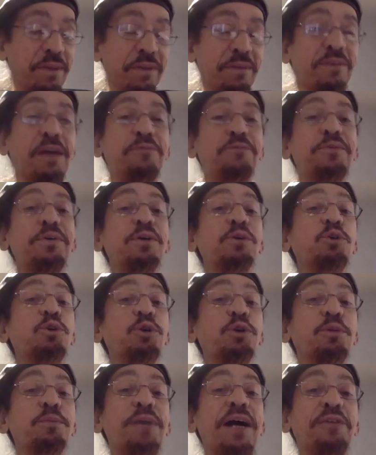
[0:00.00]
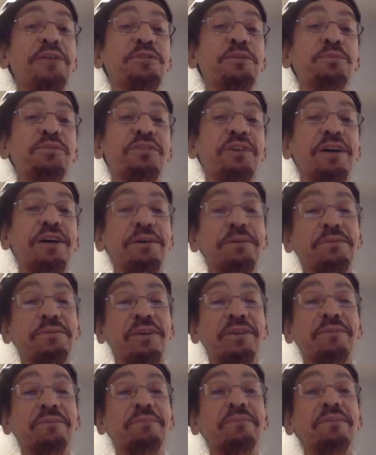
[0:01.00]
they feel good about themselves.
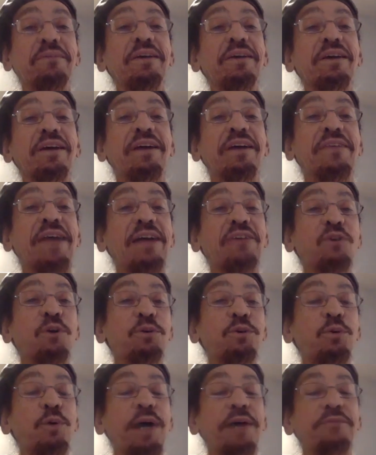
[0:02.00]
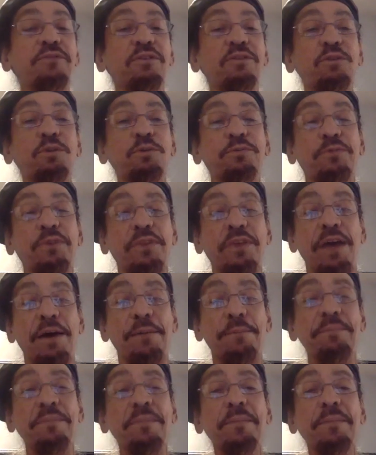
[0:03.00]
And that's all you have to do for them.